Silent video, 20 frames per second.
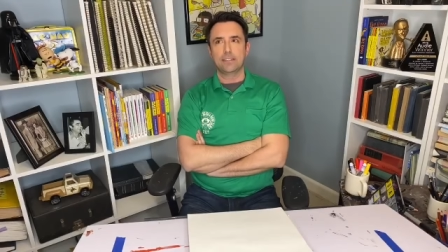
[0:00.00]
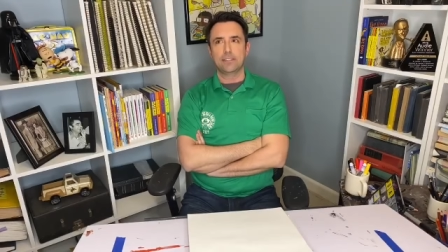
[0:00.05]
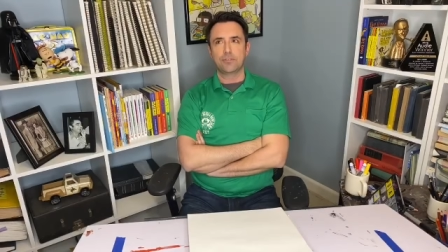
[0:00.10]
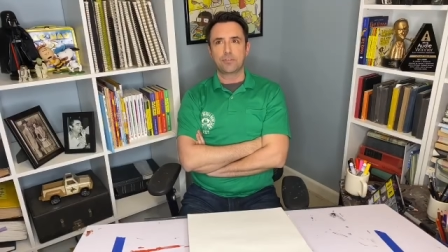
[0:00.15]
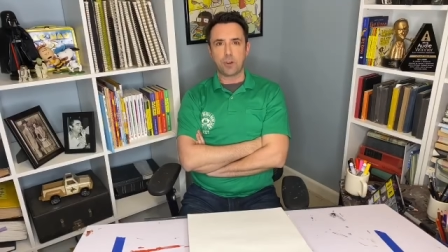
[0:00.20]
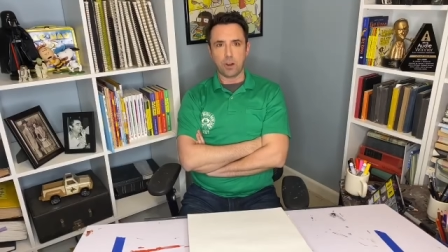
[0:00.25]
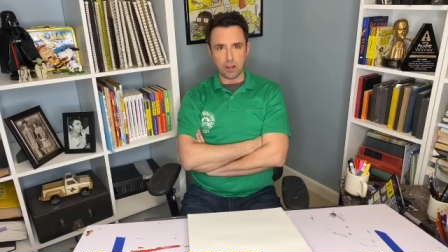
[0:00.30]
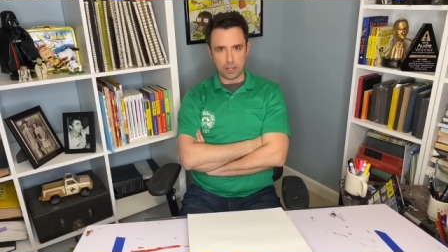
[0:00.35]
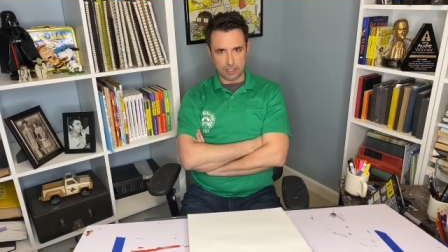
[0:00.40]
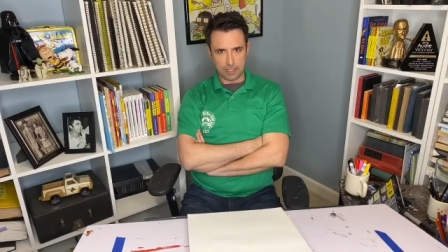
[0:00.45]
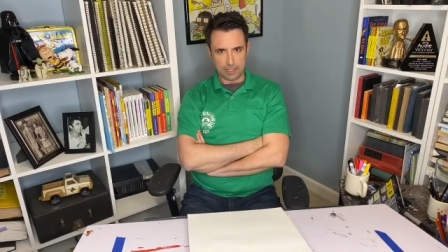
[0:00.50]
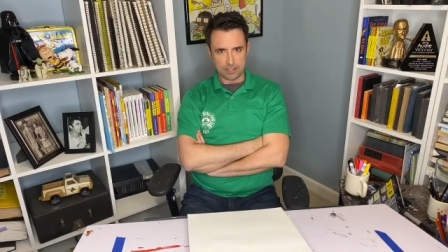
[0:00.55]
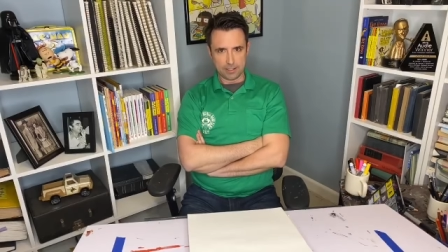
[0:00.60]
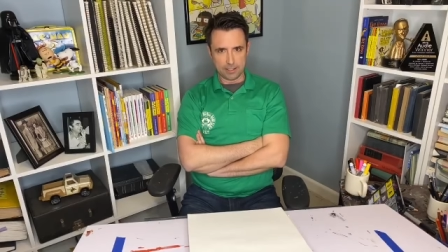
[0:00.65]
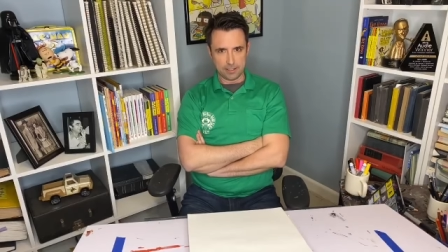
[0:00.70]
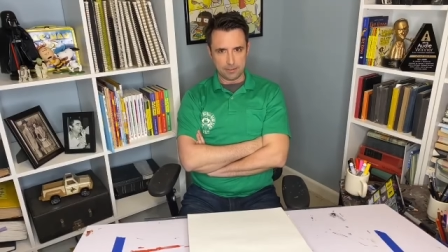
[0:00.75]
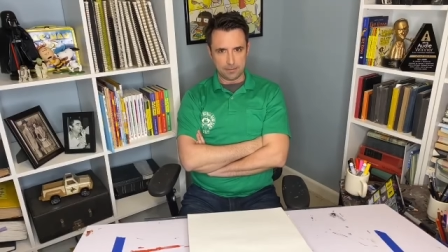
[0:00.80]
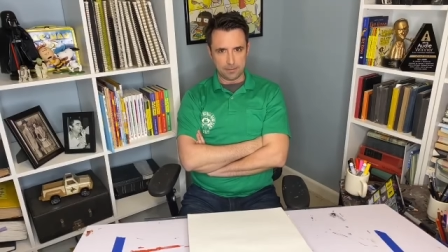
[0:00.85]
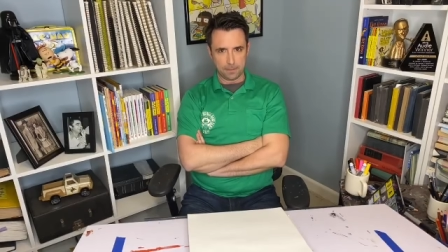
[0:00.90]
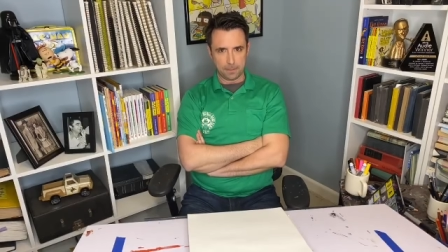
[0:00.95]
drawing
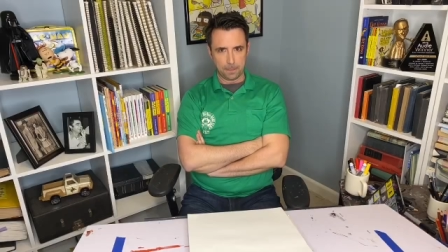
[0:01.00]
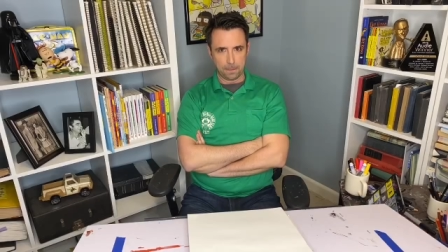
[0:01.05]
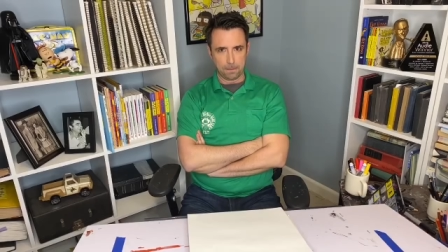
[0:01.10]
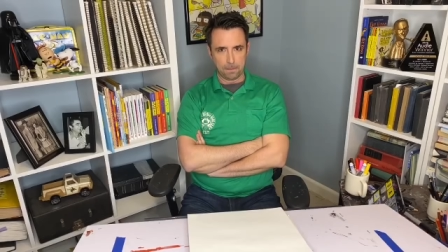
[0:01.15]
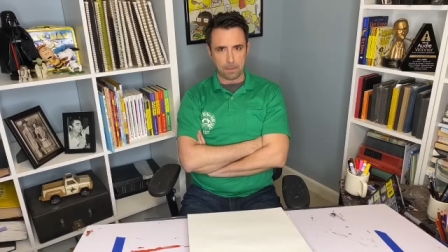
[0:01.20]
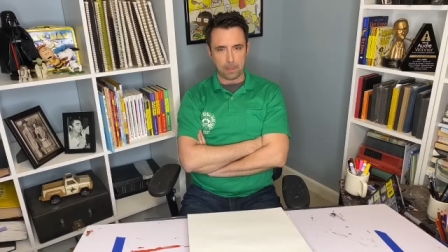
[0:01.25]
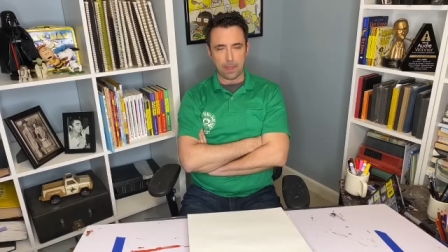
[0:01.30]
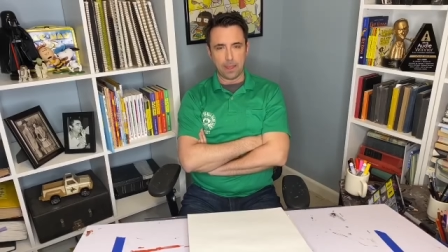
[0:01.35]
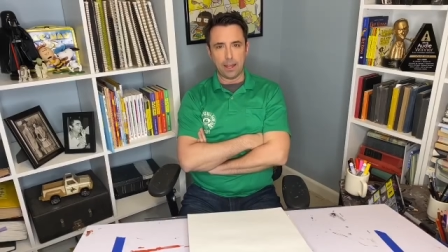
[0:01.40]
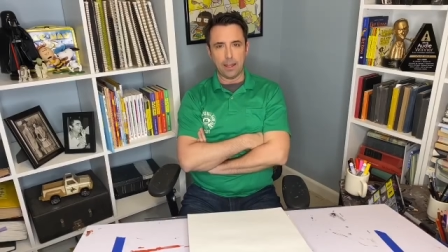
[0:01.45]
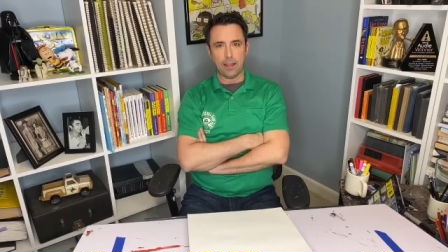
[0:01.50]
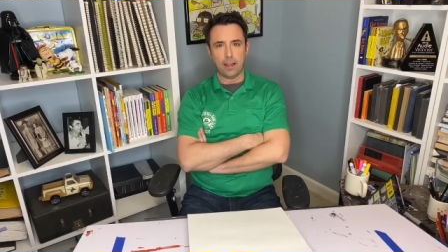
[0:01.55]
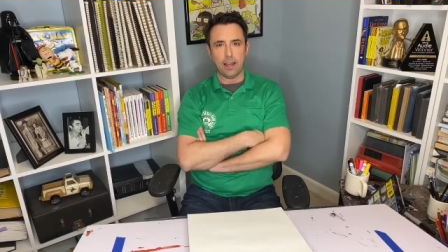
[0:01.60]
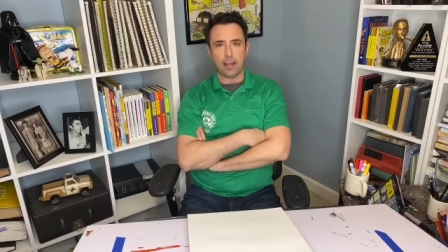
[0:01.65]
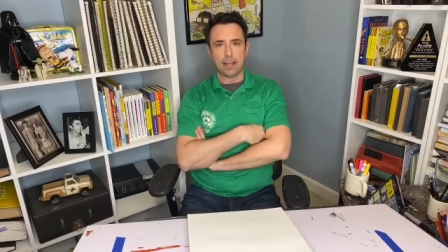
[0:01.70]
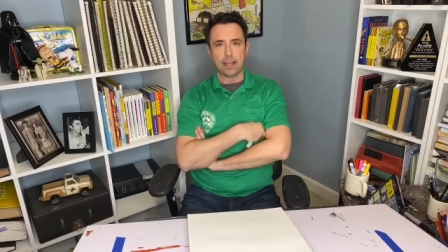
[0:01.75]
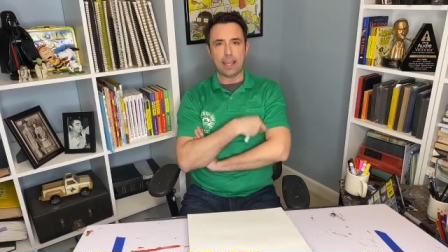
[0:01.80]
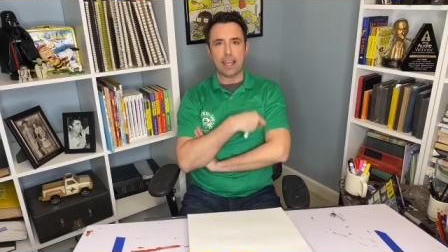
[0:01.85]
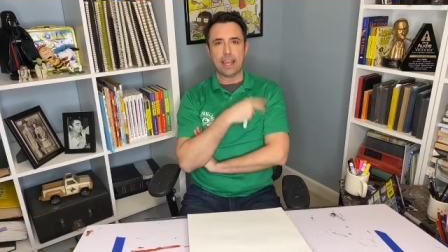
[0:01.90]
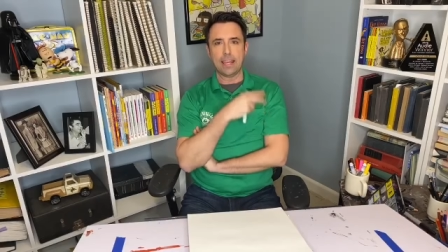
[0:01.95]
lesson,
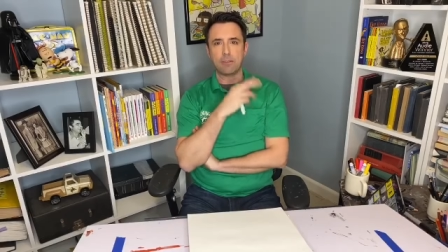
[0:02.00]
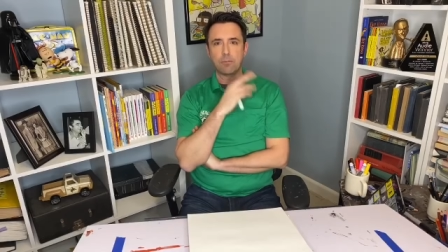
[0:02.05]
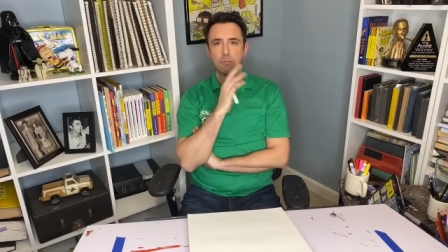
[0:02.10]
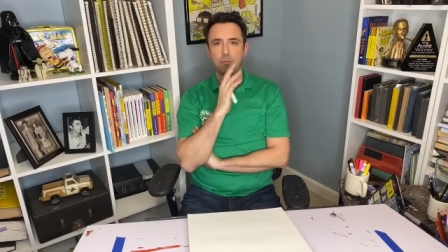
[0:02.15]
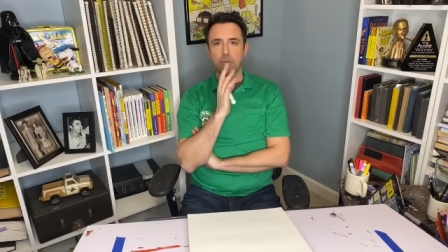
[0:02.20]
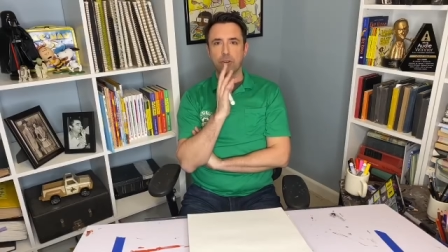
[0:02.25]
again,